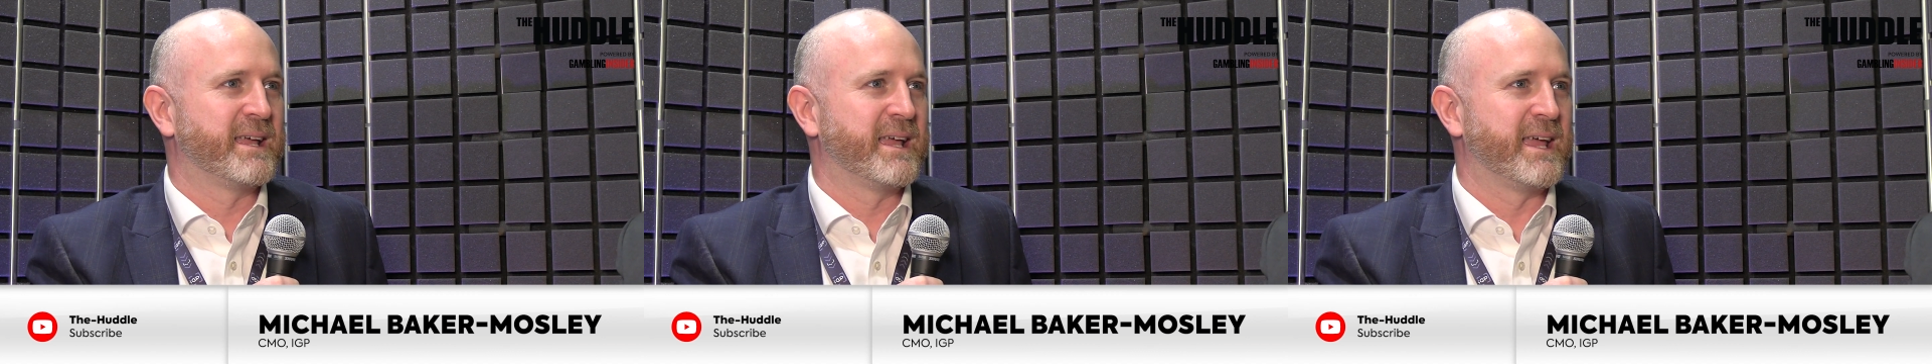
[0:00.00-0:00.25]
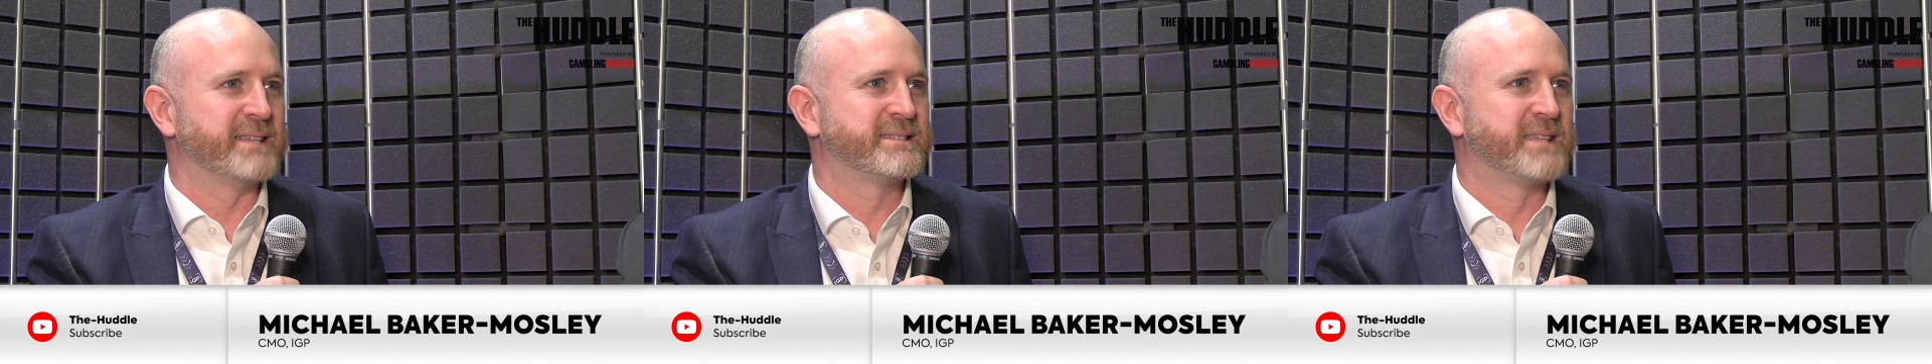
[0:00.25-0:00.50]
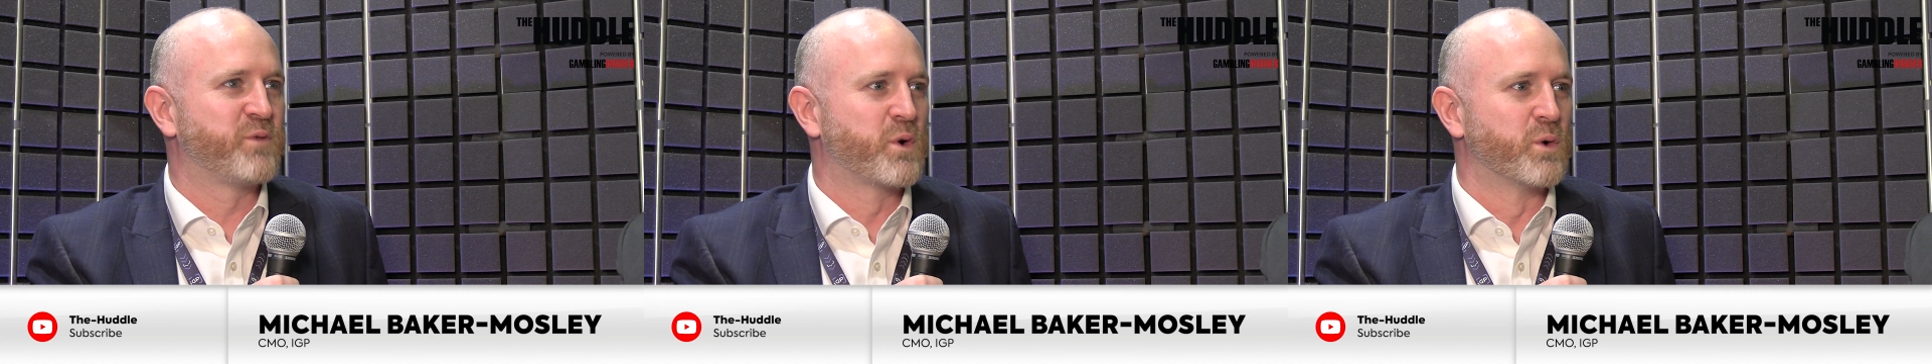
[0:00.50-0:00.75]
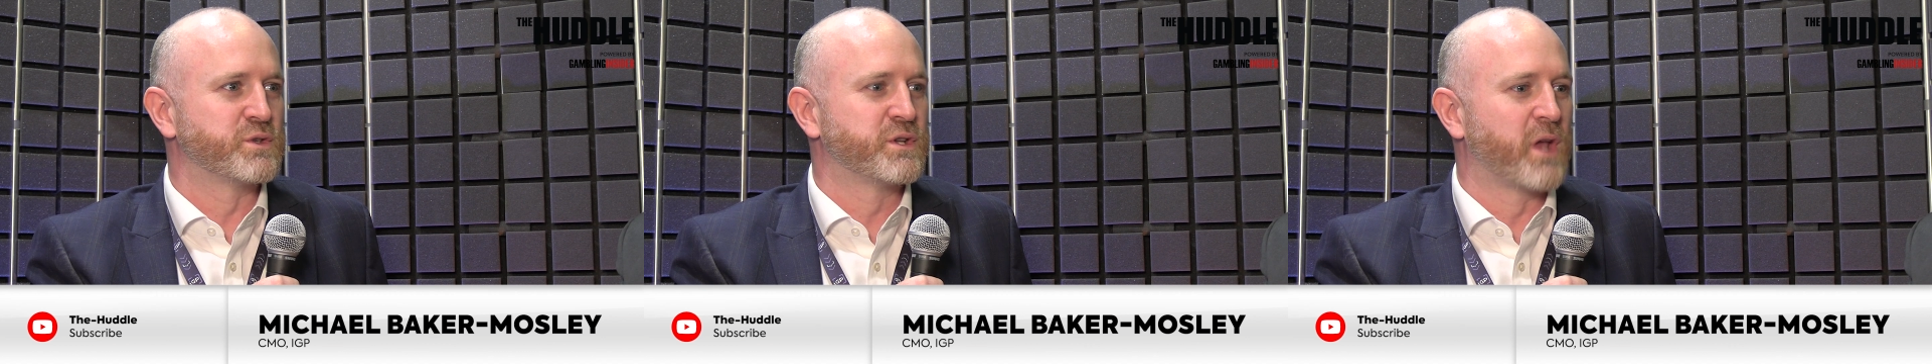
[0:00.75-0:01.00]
it's
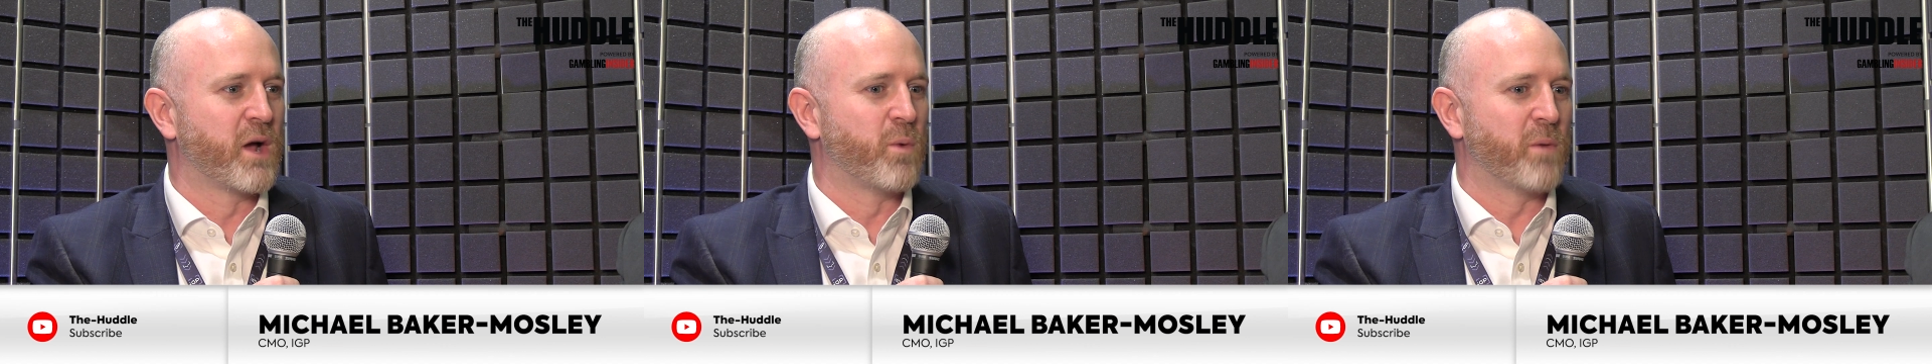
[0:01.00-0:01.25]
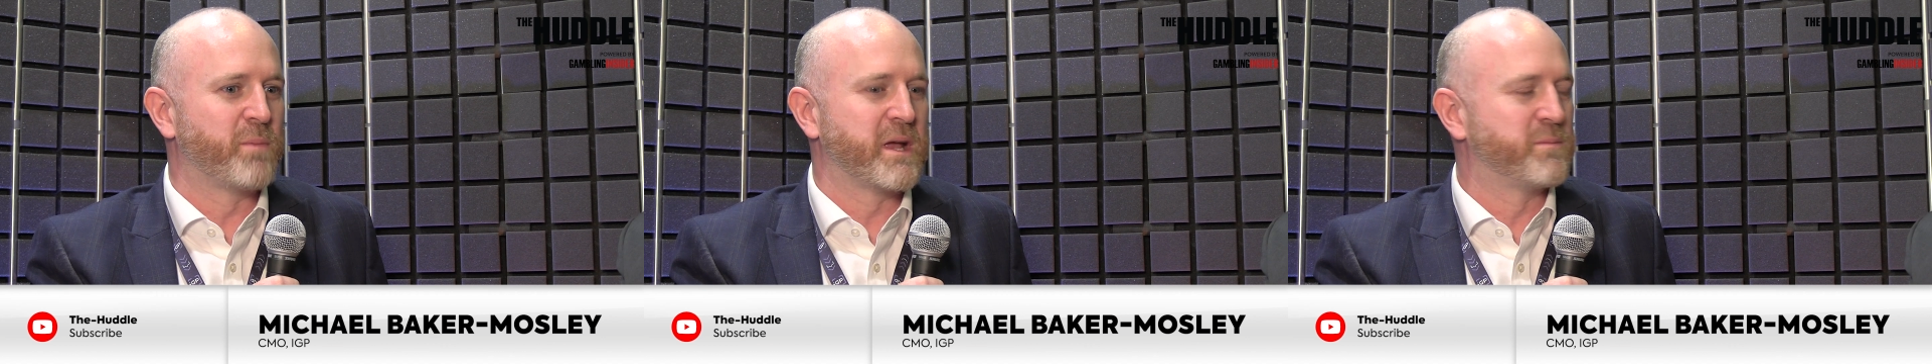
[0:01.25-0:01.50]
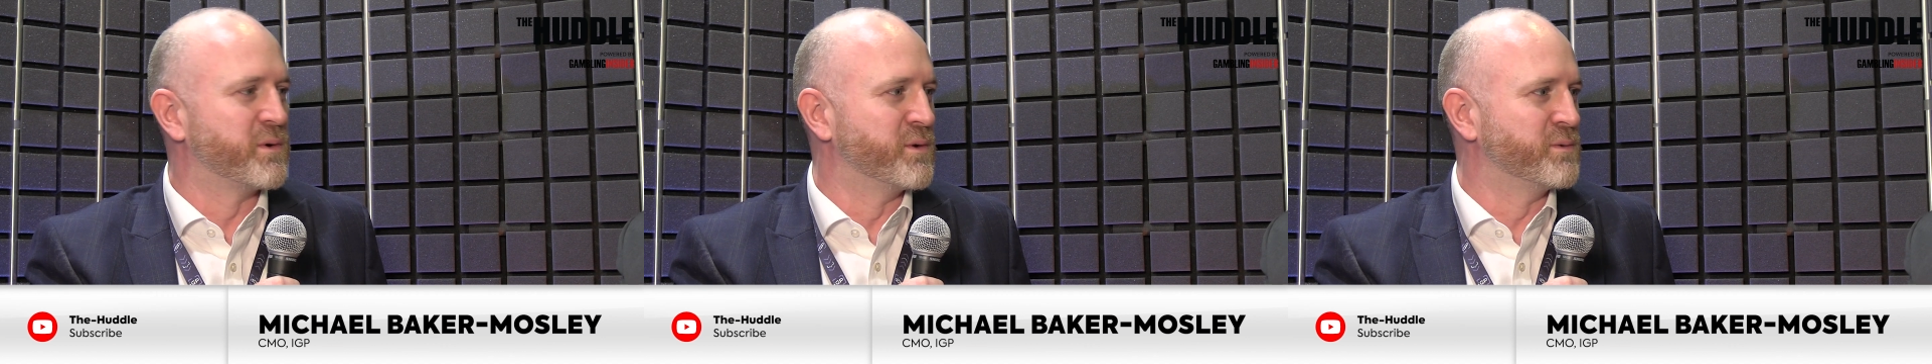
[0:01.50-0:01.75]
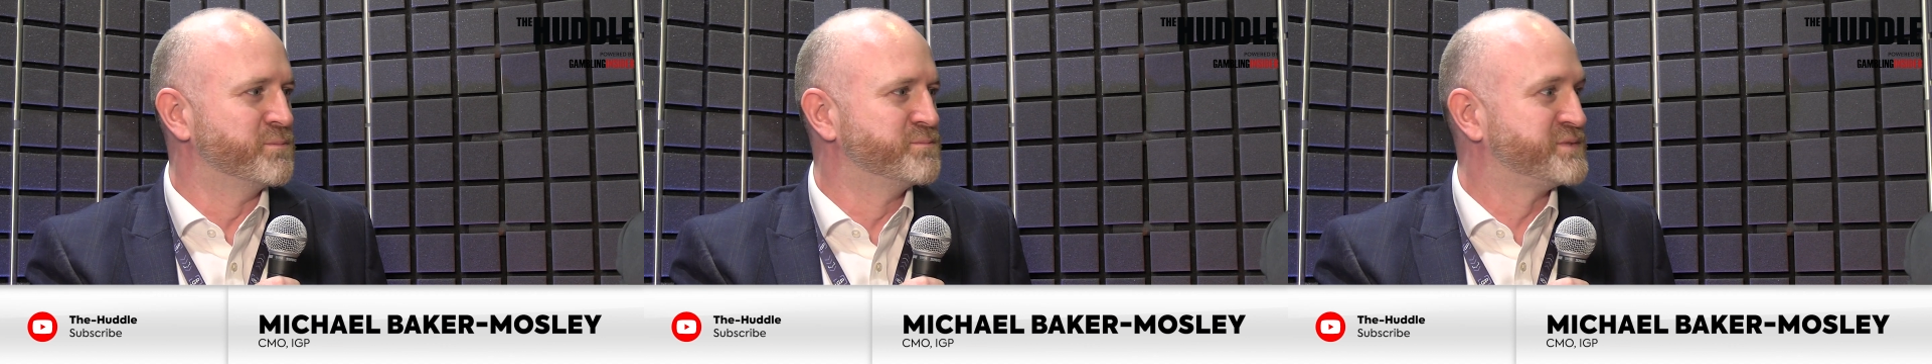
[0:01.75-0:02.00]
difficult to know what people